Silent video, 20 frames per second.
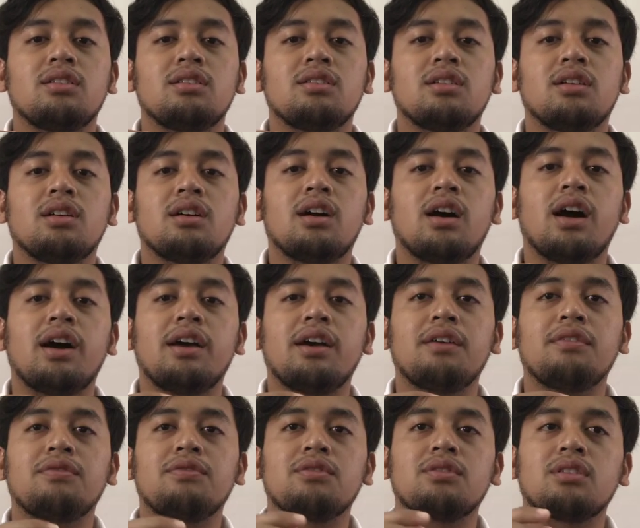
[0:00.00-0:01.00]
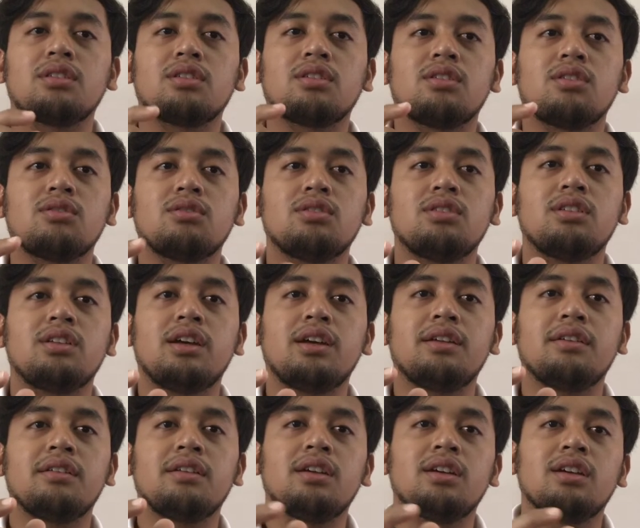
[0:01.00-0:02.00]
I have
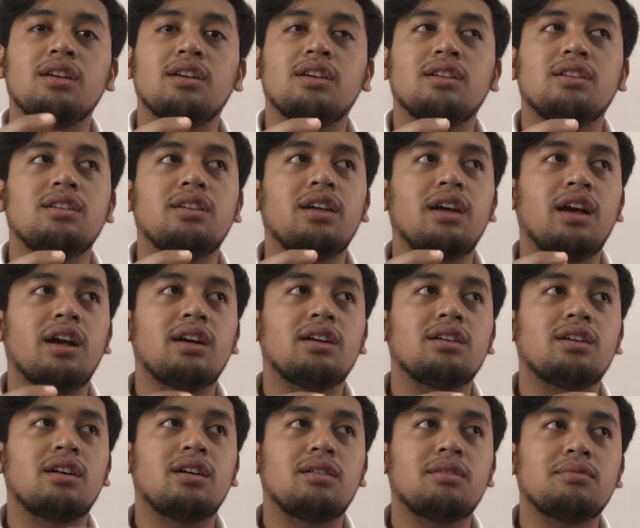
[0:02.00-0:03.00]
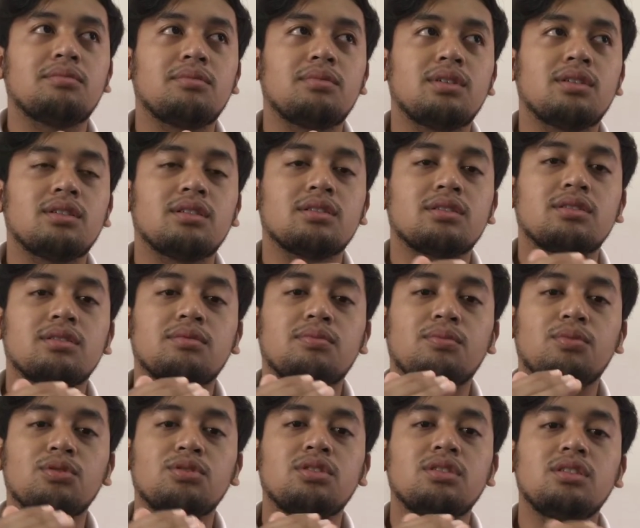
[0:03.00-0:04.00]
concluded that
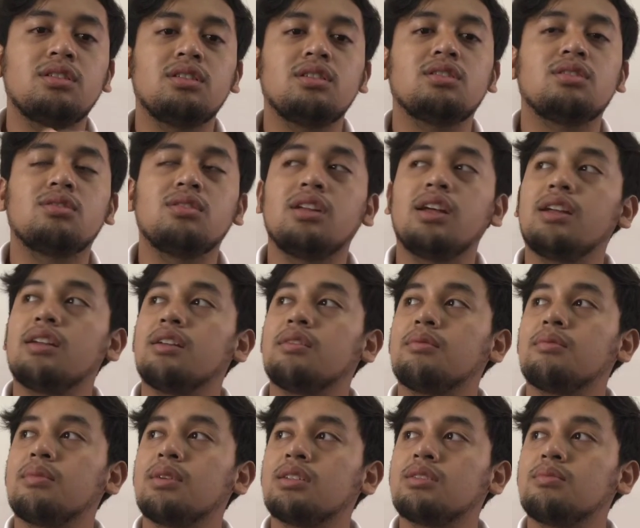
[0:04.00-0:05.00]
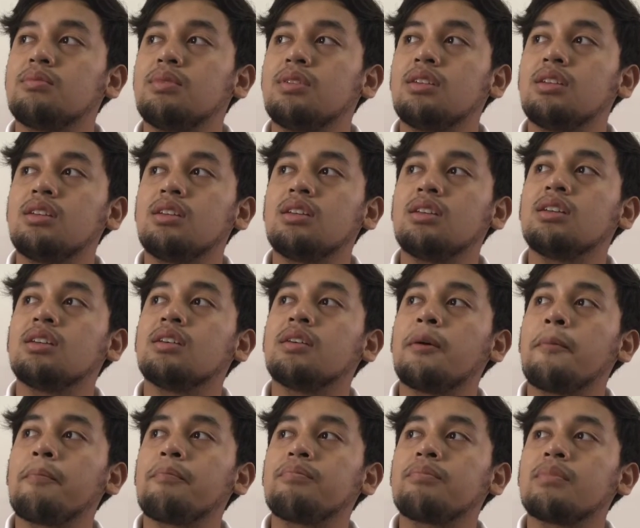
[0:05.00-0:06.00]
procedure that must be
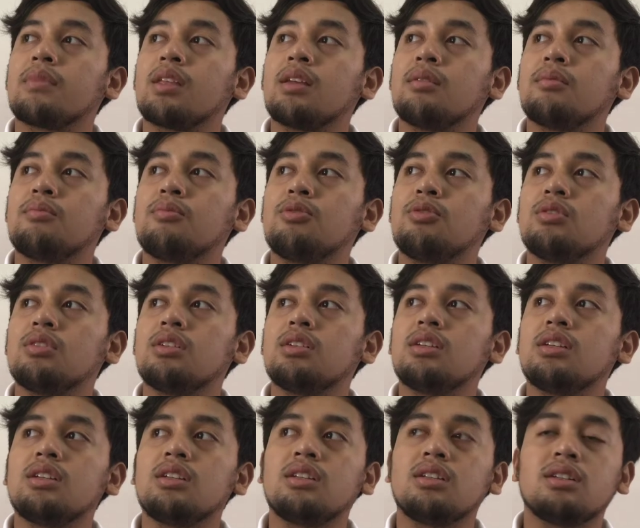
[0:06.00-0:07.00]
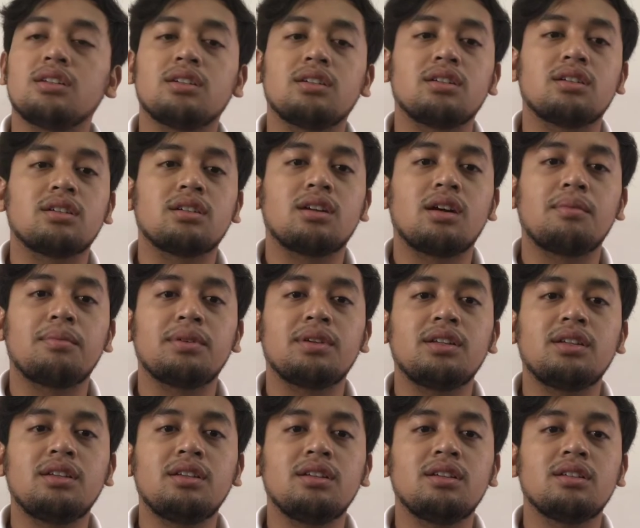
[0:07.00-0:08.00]
put in the
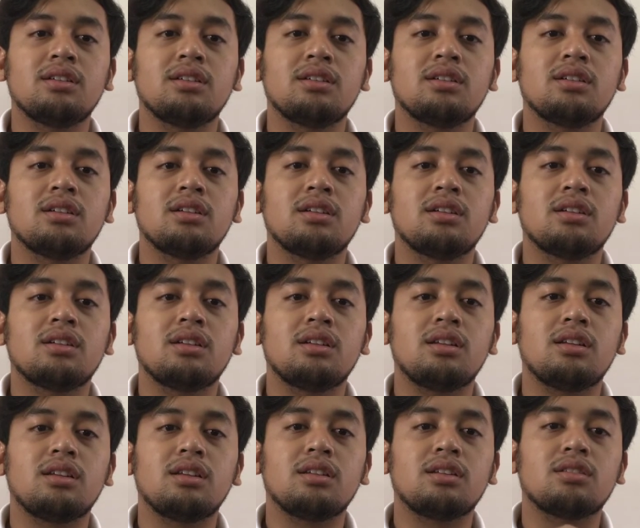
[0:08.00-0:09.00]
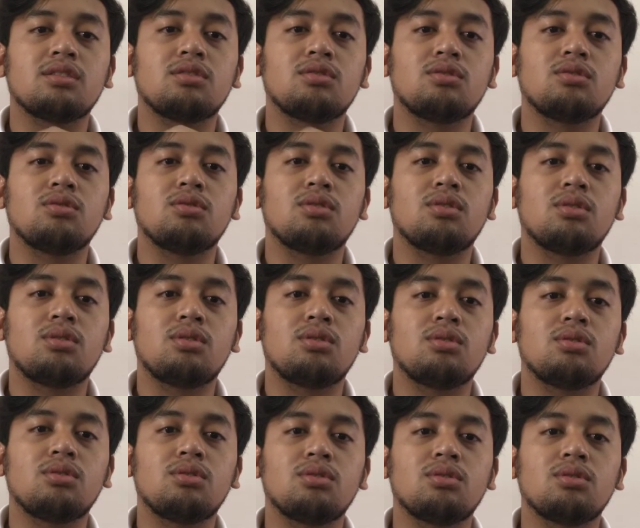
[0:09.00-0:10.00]
company
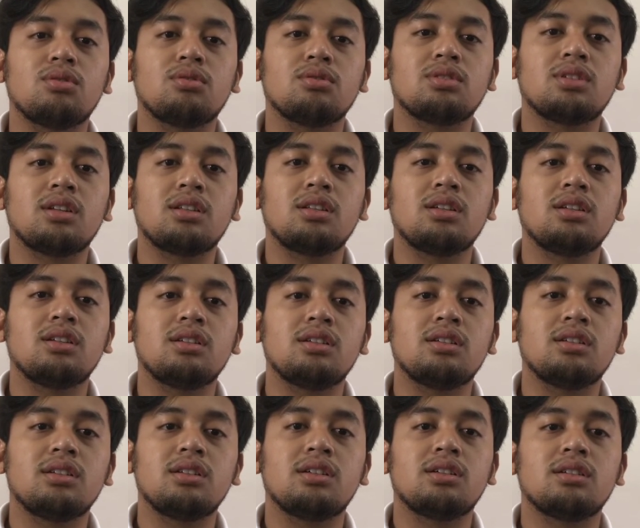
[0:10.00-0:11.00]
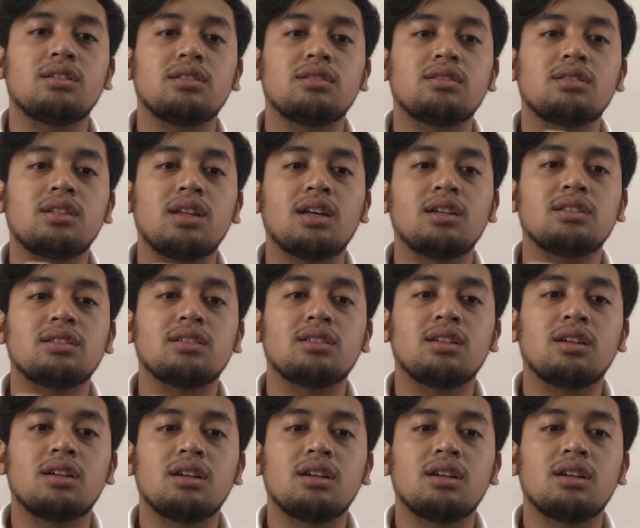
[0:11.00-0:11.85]
to settle the tax.